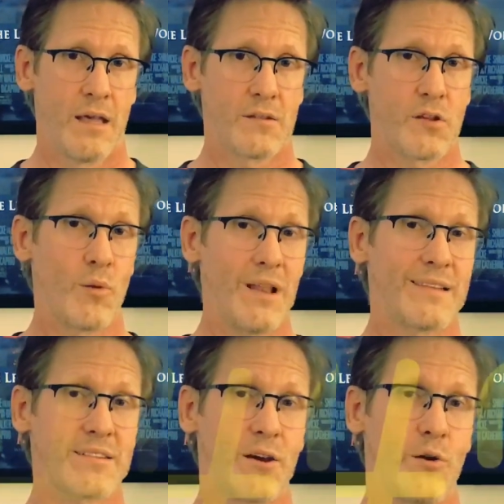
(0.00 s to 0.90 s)
So
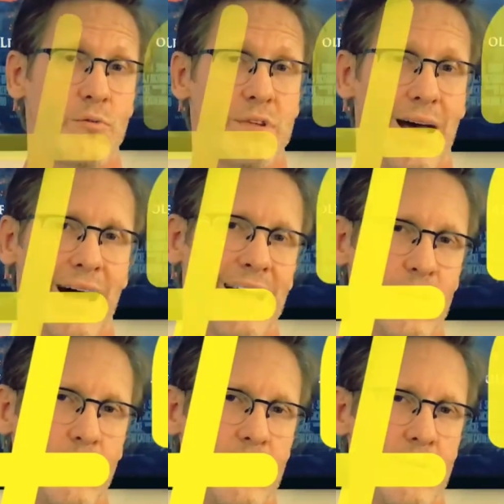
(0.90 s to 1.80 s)
let's go to
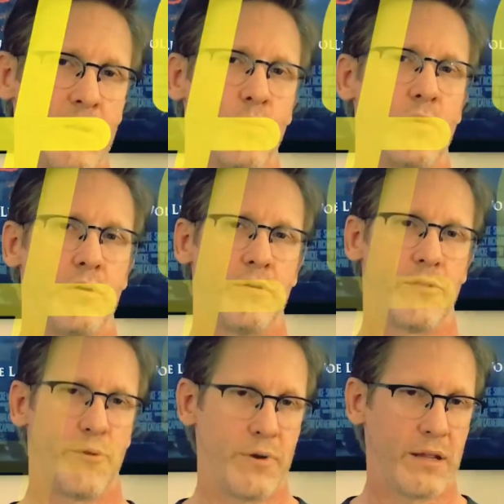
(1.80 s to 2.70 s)
item number
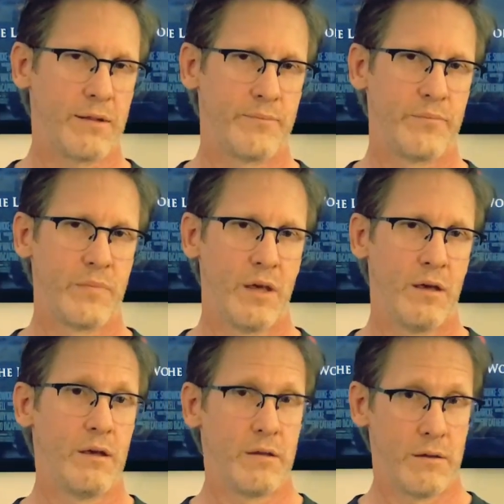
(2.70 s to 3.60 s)
3.
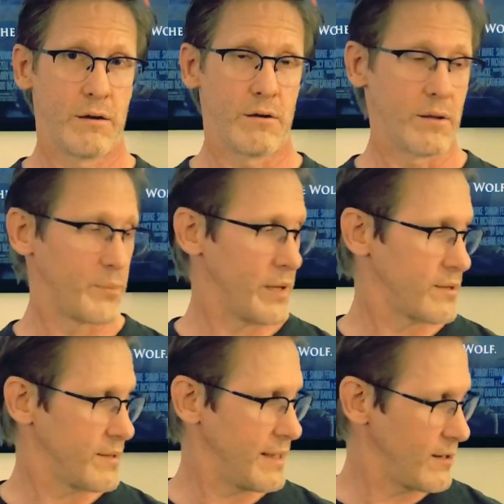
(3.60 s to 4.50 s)
Here are all
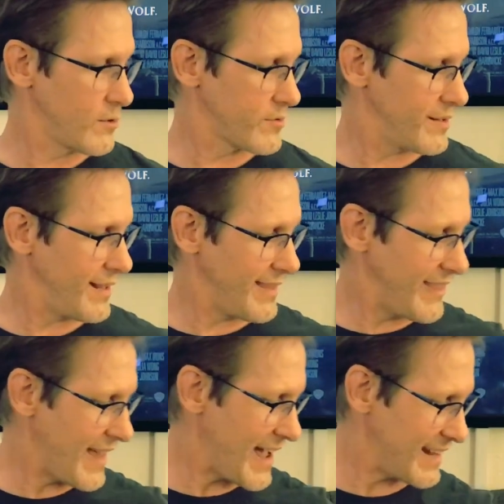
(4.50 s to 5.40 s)
pens and needles,
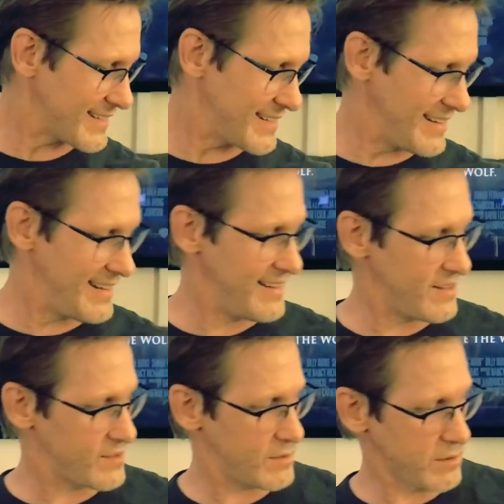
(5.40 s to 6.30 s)
and that
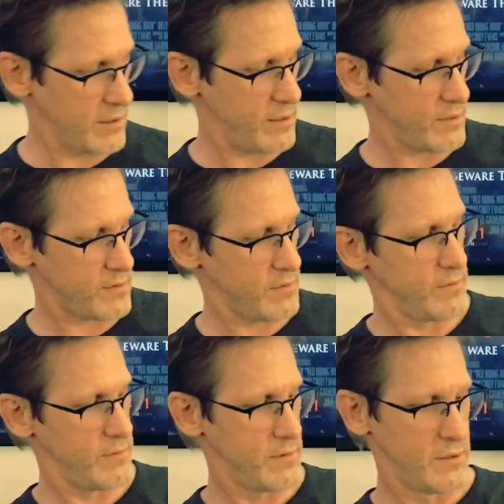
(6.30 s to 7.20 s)
is, look at this,
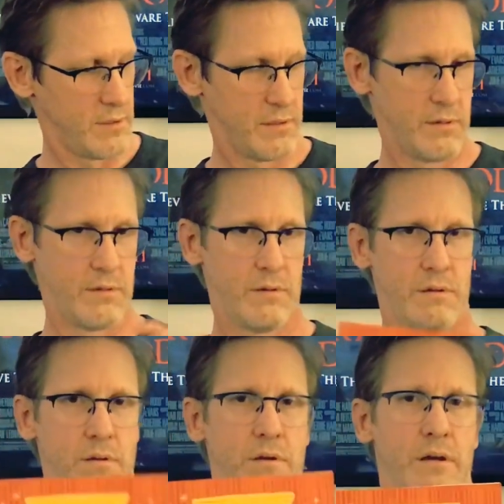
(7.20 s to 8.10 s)

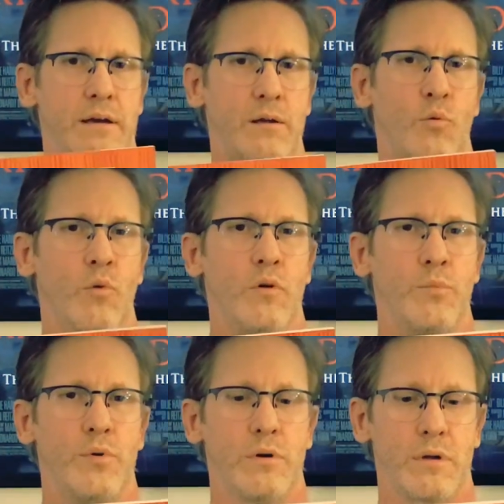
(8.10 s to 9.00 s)
an
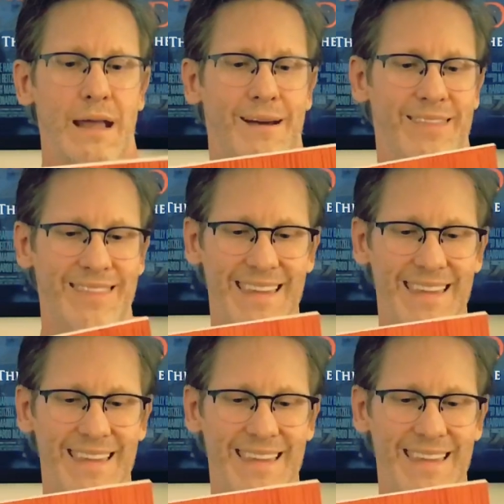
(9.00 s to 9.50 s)
award book. Now